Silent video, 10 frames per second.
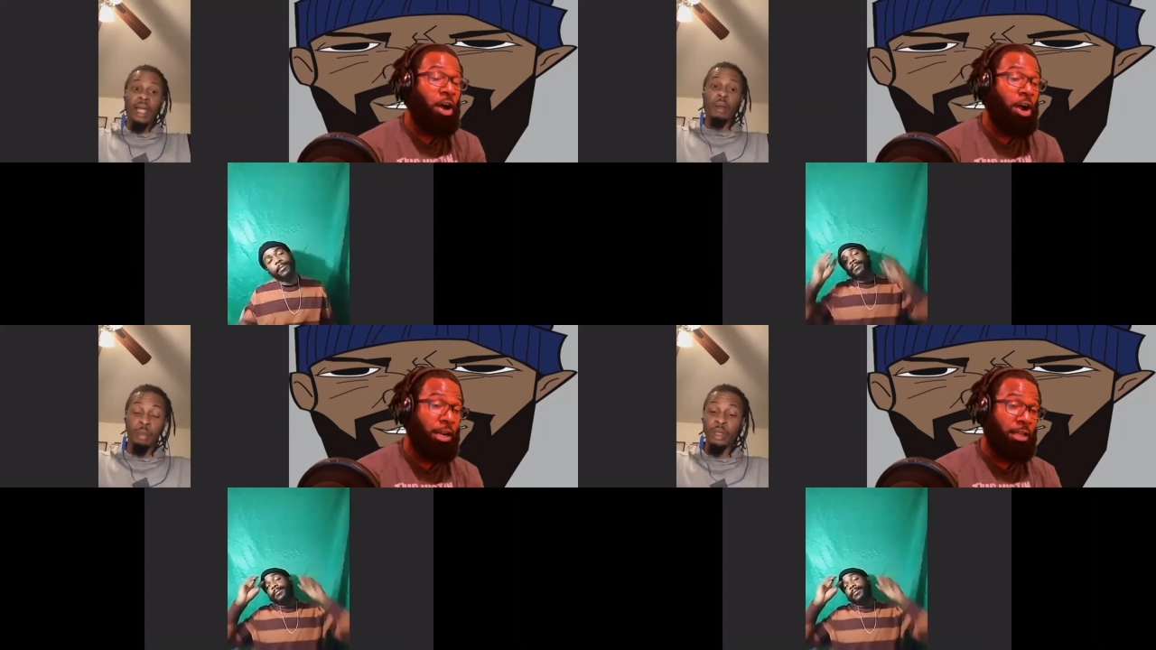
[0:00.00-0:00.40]

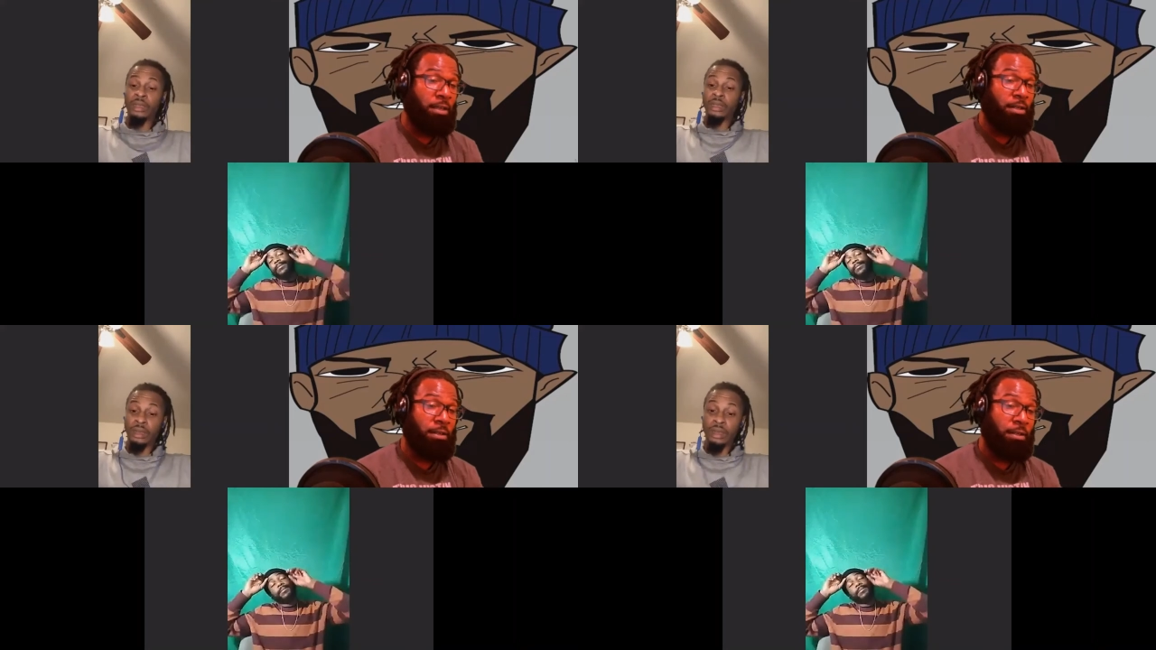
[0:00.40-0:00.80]
Speaker 1: started. Like a
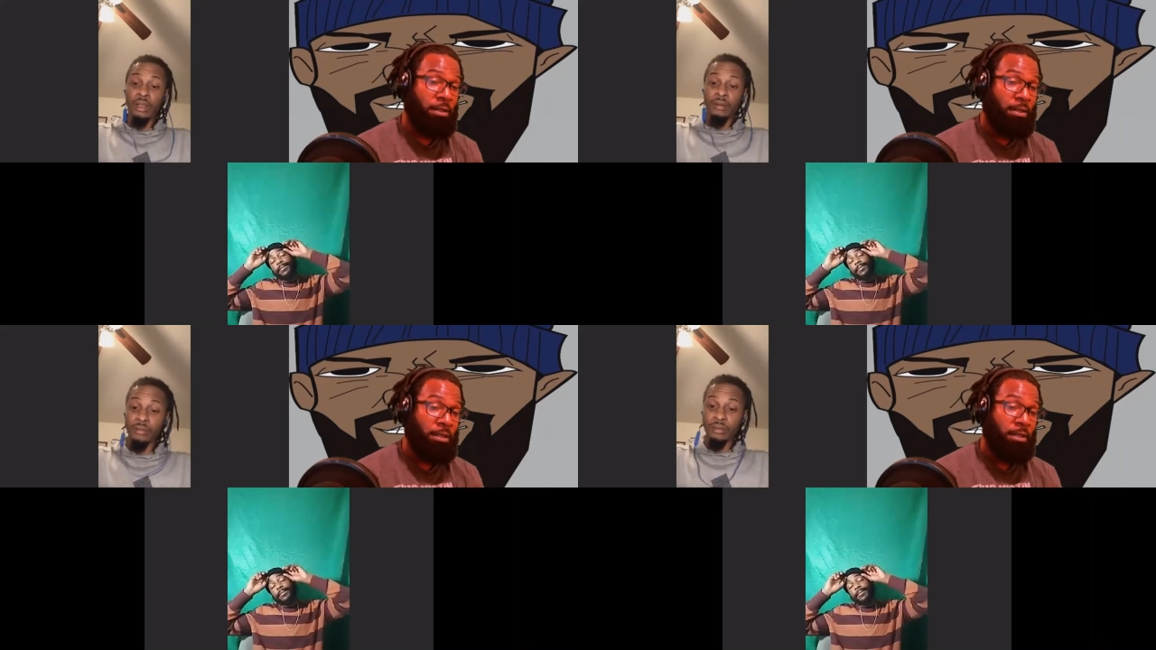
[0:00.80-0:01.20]
bunch of
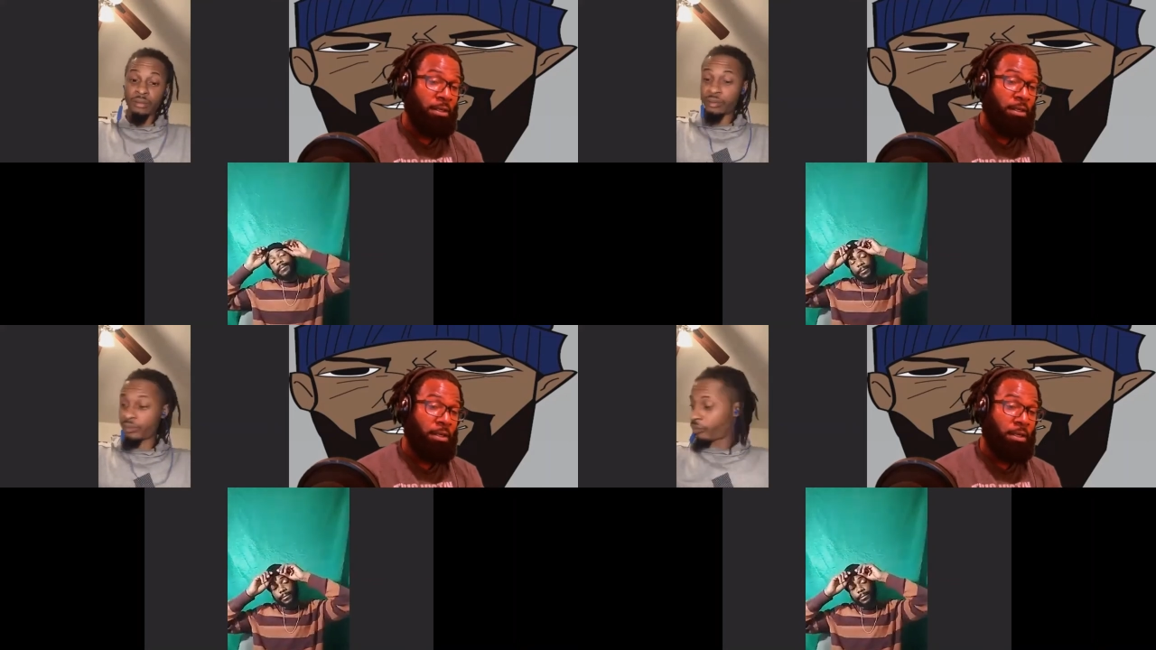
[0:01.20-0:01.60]
stuff.
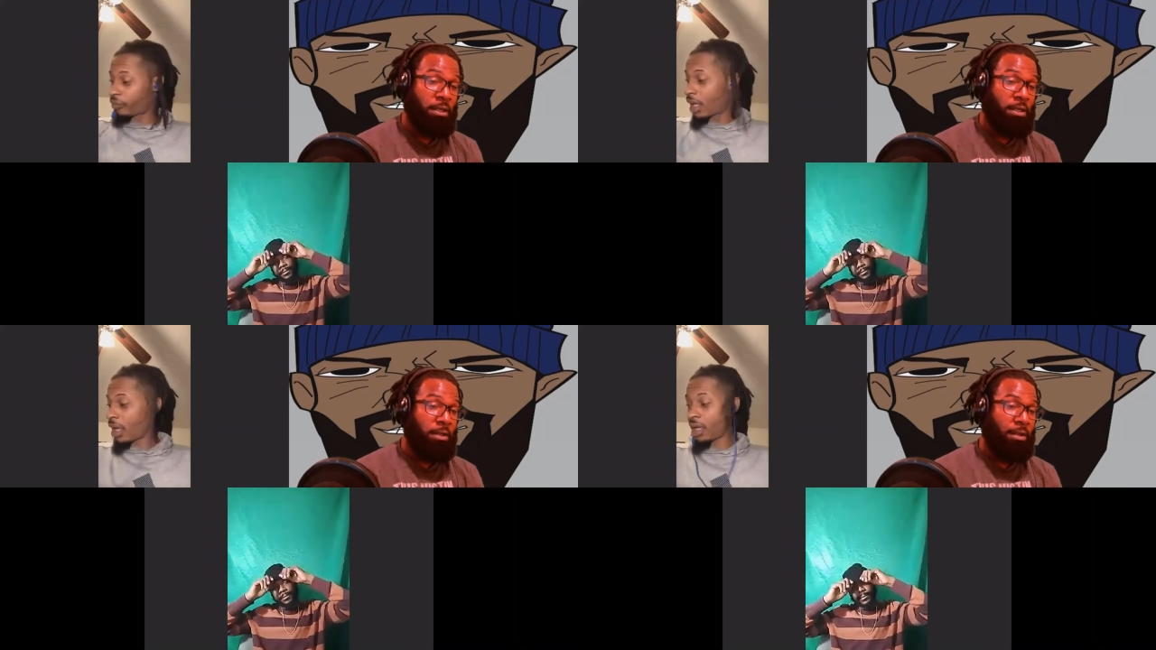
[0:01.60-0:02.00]

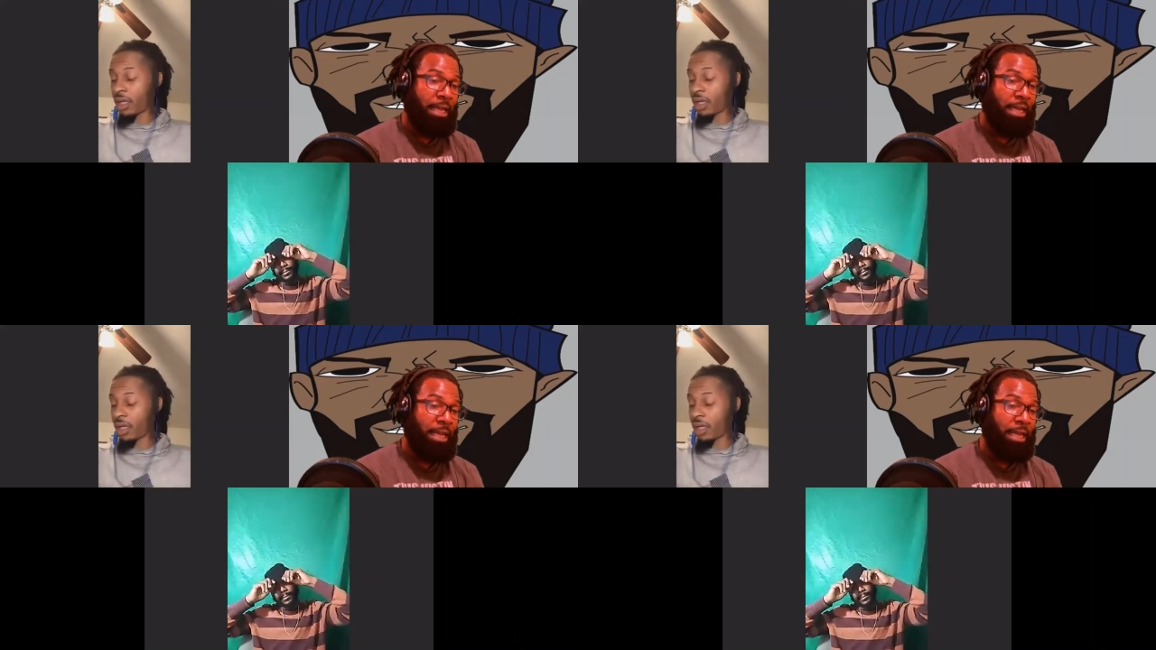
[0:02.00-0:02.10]
Yeah,